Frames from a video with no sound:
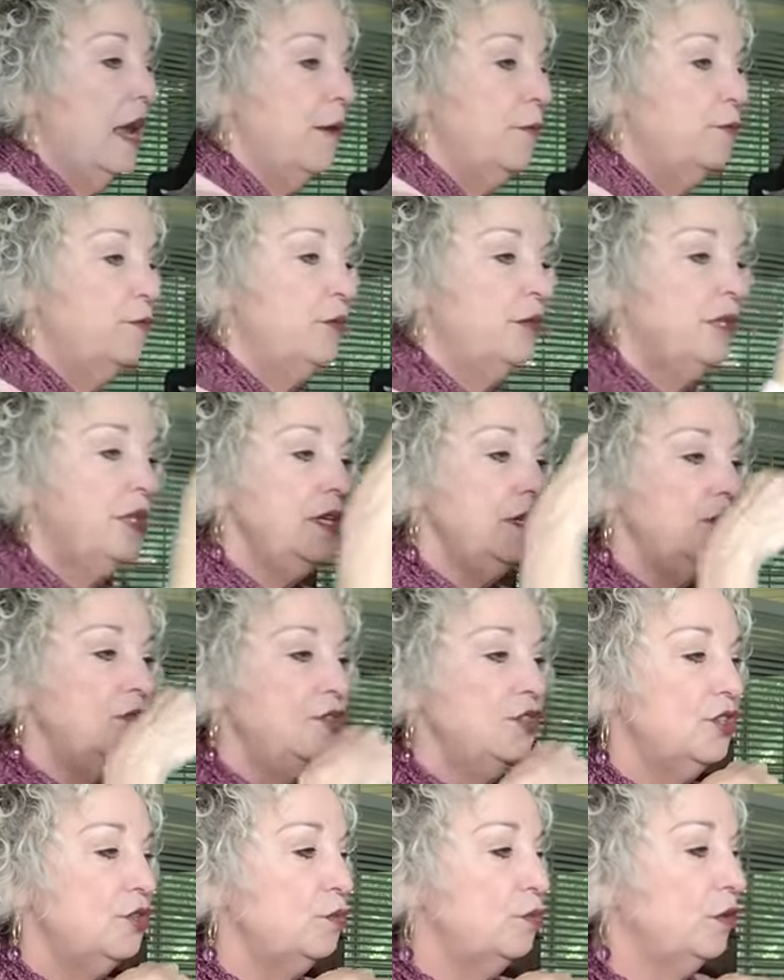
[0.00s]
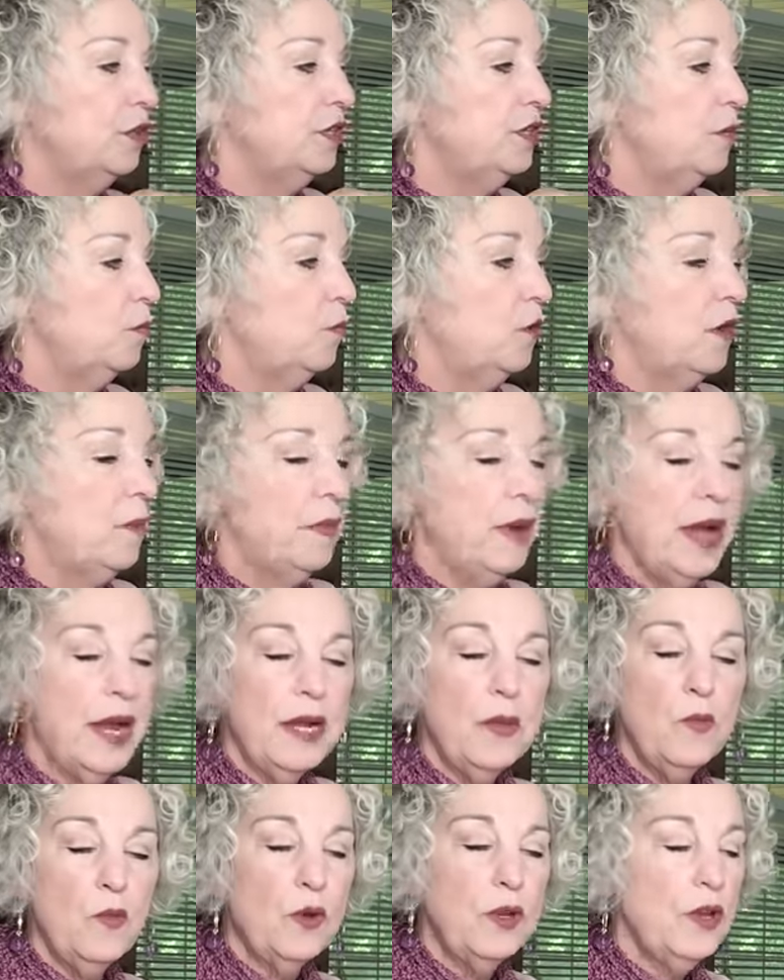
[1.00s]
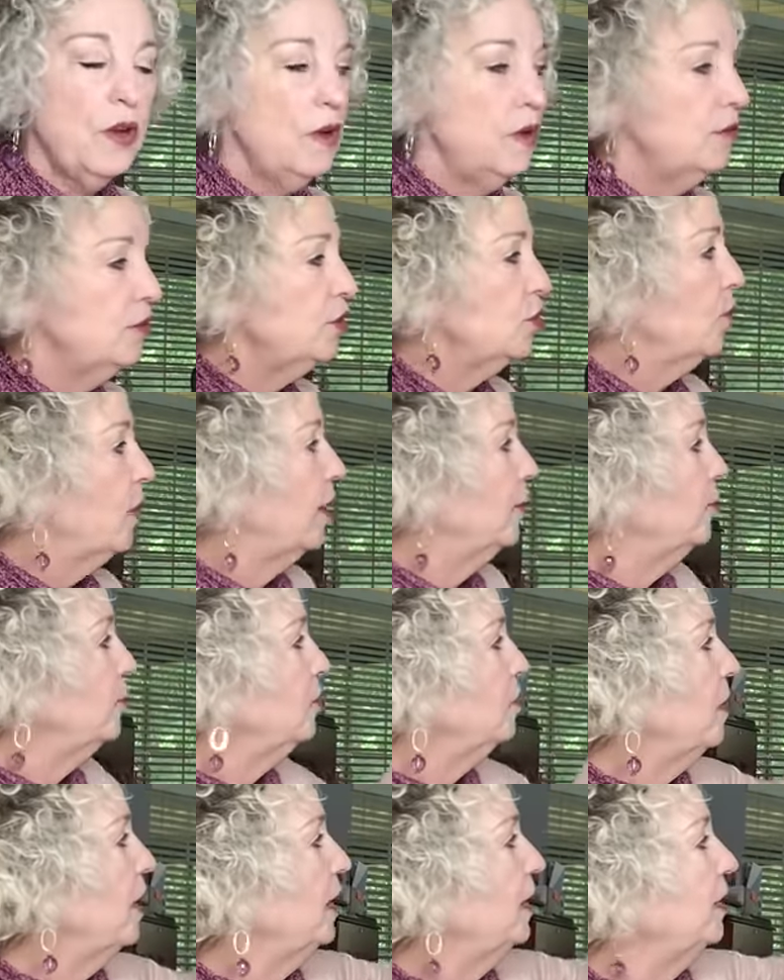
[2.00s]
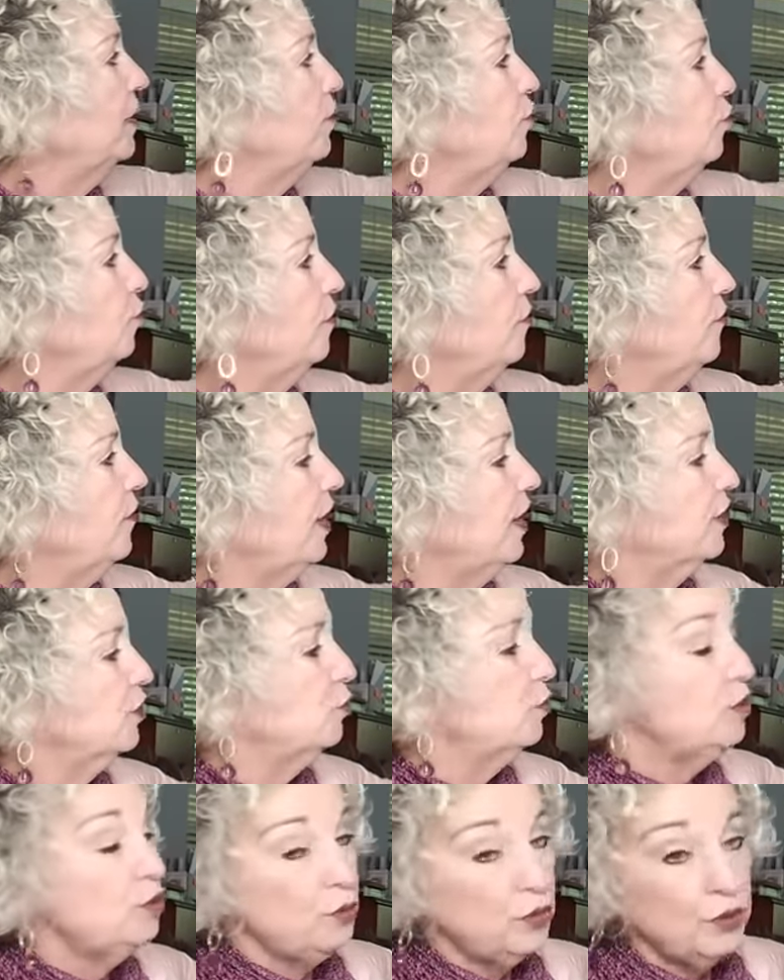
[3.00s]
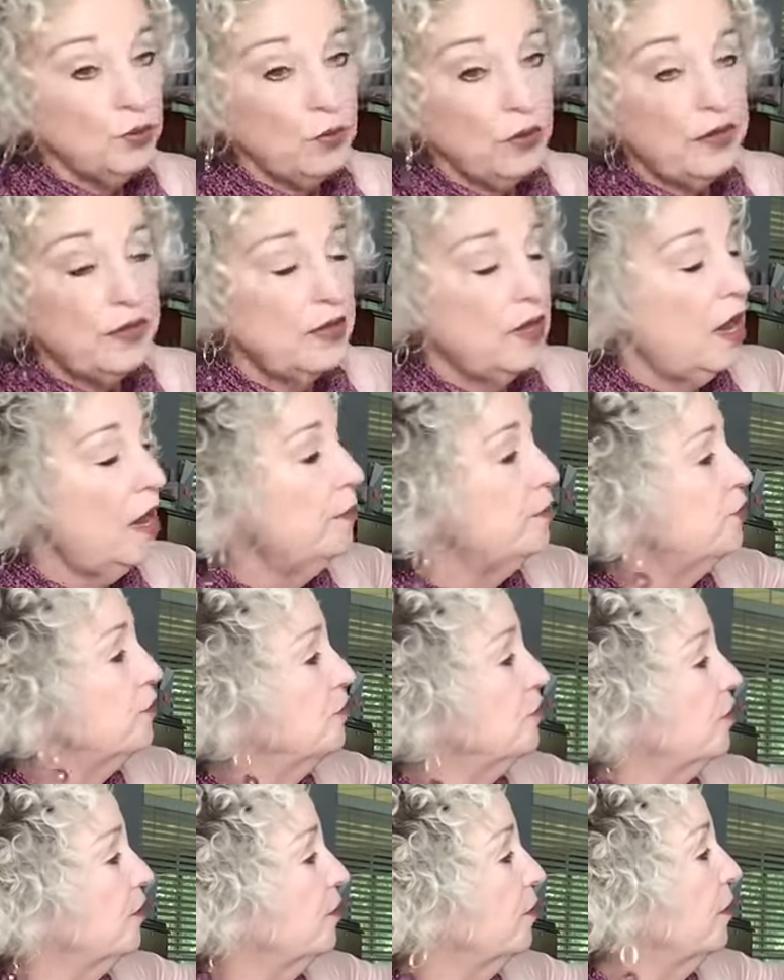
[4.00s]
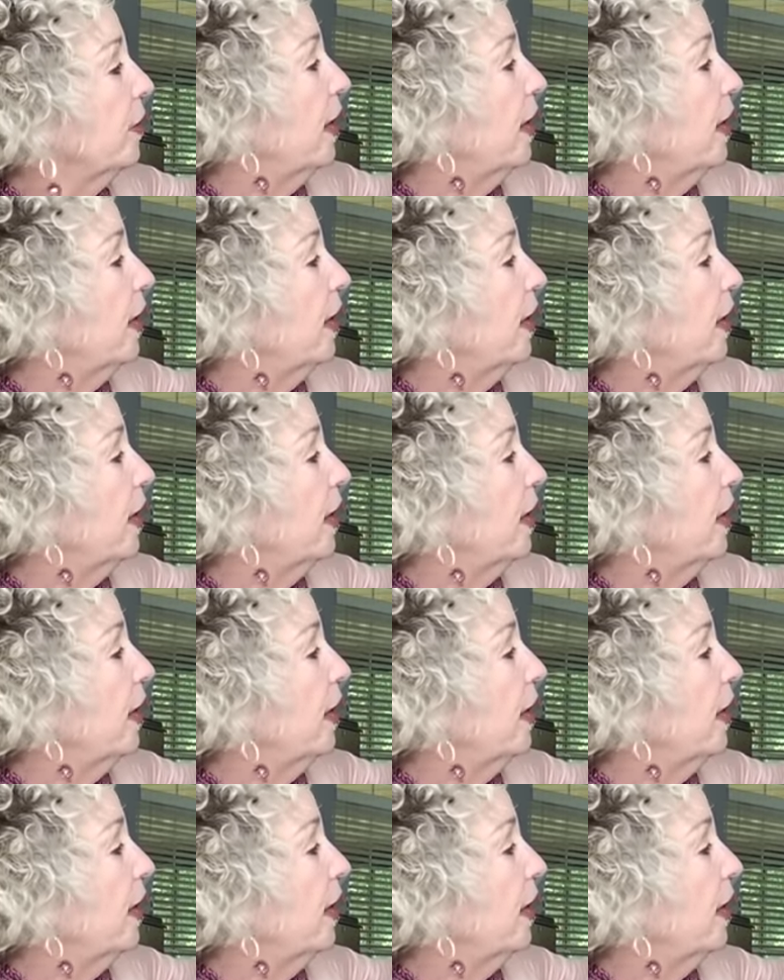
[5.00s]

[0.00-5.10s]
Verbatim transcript: I really just really didn't want to buy any more yarn, so I just made it into a vest, which was one of the options on the